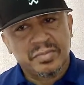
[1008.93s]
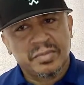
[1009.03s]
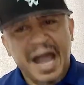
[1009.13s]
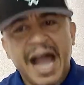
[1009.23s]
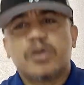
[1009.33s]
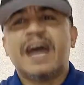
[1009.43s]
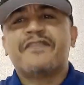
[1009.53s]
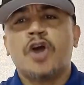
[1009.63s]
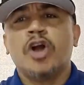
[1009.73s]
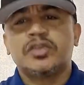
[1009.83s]
I could
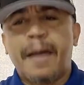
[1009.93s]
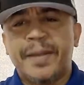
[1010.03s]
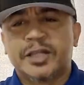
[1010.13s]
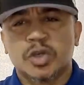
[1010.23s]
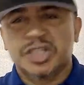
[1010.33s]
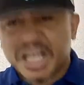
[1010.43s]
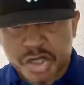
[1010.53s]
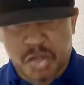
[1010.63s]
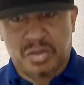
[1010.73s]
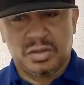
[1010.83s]
have gone to that petrol
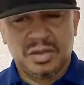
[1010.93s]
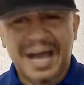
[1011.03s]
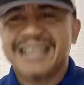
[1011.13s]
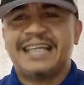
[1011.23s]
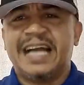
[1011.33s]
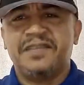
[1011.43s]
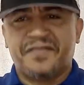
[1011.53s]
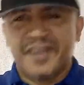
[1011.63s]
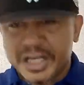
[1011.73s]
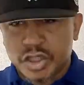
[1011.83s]
station as Daddy
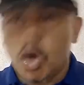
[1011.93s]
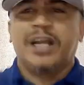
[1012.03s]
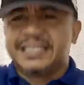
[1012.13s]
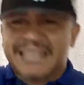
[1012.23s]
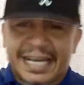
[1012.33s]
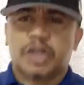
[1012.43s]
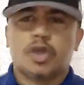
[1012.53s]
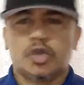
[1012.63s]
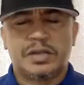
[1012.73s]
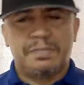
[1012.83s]
Freeze, gone inside and
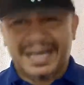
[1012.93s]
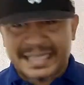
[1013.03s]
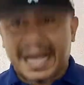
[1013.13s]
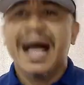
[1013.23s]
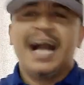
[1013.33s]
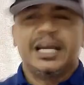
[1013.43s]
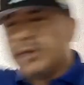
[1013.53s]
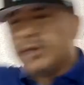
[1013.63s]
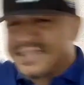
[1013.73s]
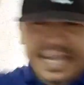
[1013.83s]
talked to the manager, and they
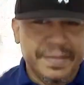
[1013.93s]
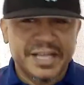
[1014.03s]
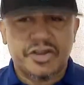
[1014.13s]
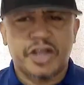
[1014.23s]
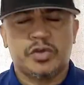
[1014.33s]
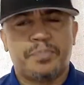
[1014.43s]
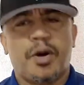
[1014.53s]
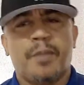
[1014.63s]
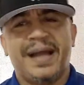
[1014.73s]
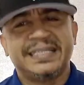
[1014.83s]
would have taken me straight to the
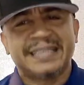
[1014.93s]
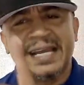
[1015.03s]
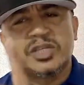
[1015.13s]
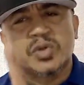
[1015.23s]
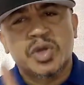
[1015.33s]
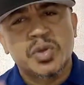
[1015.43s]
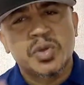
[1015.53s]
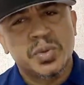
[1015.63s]
pump. I decided to queue.